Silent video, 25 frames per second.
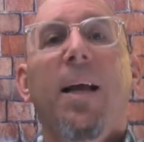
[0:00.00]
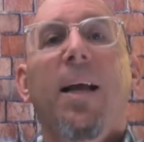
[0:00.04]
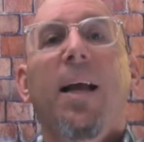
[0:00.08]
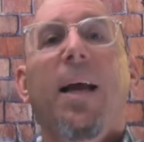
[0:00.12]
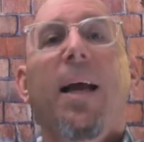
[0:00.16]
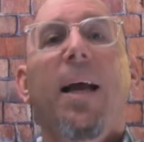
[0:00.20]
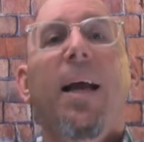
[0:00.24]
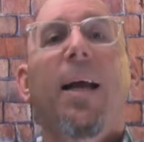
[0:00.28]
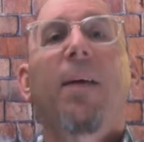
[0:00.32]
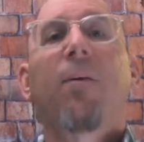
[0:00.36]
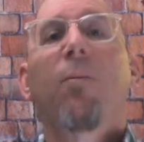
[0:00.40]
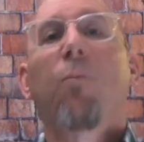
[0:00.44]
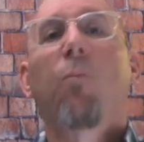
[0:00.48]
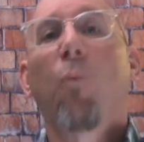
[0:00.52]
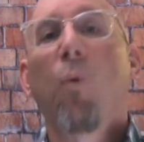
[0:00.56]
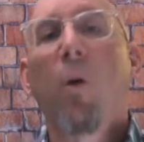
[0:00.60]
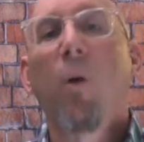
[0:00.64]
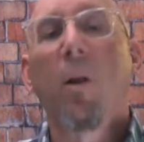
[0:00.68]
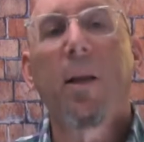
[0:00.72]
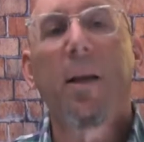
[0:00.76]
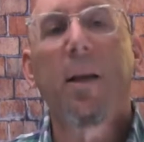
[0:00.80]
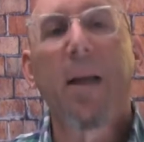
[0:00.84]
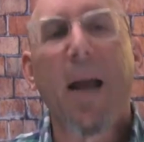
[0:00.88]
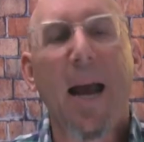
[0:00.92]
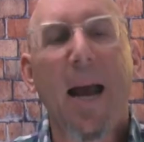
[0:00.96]
and
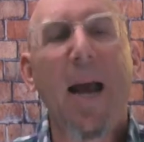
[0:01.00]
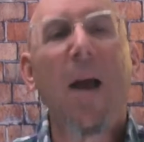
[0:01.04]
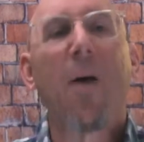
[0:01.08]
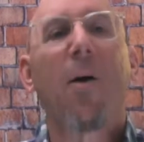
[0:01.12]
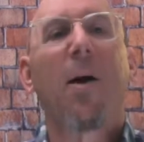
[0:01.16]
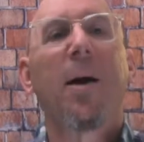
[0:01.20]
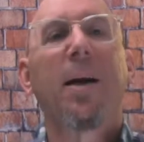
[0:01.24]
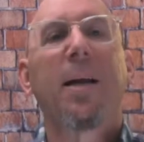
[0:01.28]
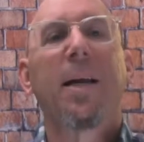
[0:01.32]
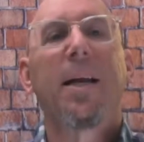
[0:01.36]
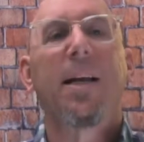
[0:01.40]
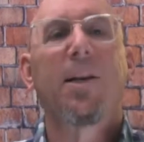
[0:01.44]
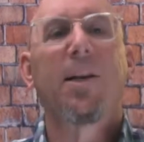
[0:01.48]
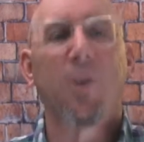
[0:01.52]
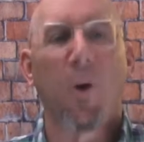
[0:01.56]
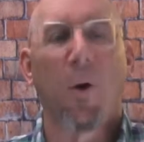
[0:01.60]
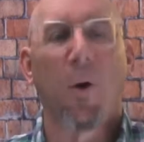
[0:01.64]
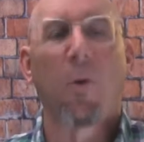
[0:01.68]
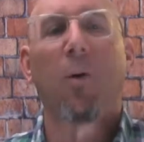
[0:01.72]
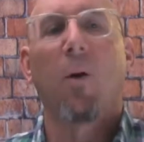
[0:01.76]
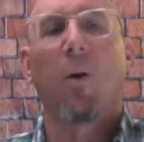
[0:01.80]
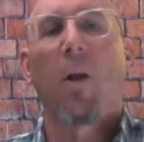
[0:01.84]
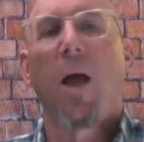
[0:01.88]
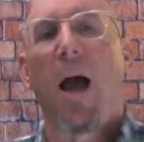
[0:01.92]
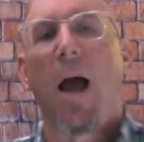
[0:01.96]
will inherit
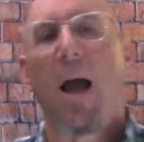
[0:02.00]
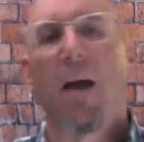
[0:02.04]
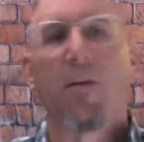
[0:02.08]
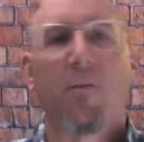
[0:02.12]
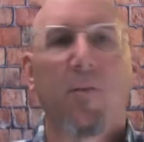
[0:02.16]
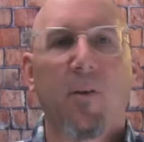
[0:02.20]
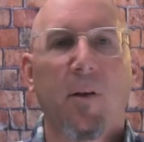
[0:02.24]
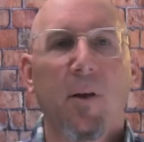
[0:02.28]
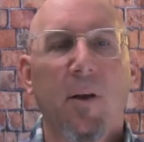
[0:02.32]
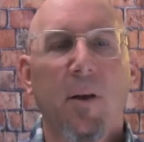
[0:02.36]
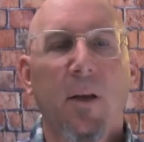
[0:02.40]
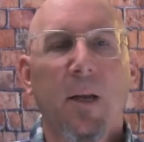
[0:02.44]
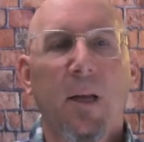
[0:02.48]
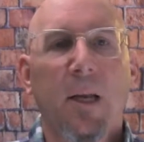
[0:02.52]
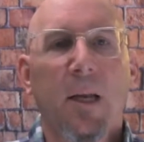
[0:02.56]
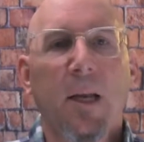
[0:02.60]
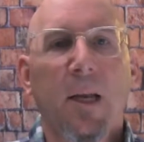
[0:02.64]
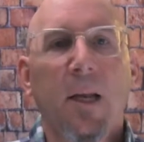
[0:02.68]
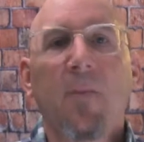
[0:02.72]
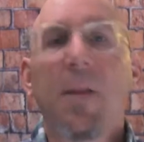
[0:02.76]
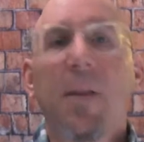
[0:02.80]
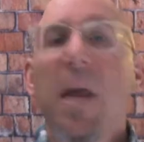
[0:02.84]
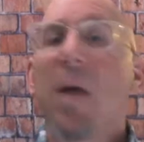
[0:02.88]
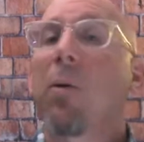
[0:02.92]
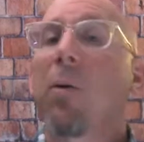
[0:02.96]
eternal life.
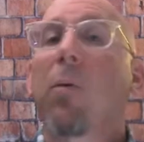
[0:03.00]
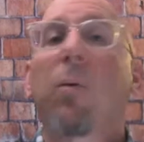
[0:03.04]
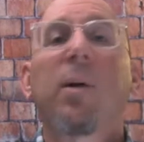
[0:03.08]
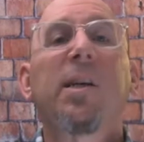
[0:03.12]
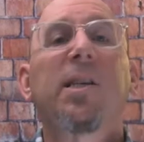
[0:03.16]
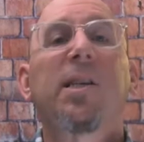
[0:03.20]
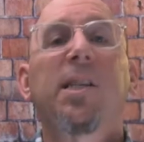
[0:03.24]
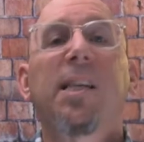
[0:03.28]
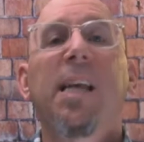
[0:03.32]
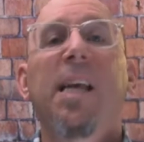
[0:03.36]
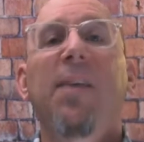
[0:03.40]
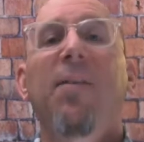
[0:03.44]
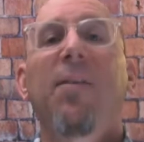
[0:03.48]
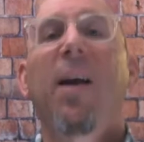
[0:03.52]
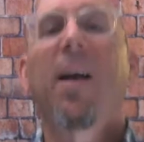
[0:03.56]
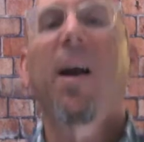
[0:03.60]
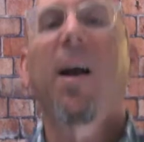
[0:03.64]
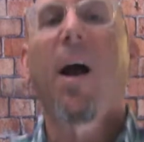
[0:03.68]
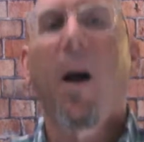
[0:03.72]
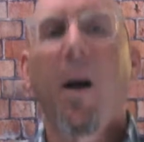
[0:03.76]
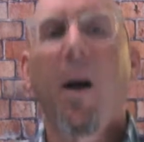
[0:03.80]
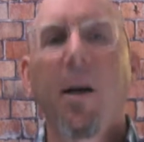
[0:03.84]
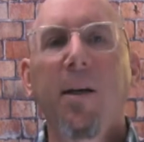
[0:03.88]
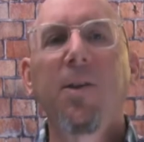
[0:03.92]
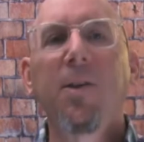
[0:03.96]
They will receive
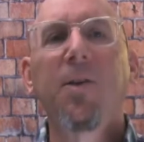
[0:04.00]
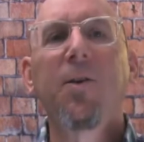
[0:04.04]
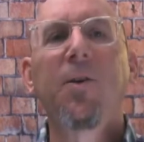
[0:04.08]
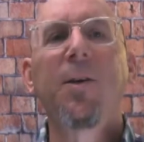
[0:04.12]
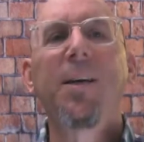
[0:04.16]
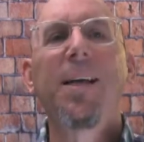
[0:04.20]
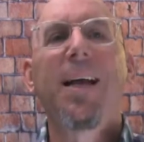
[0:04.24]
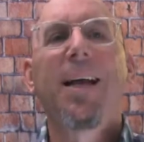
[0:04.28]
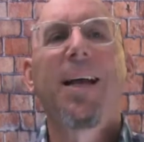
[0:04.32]
100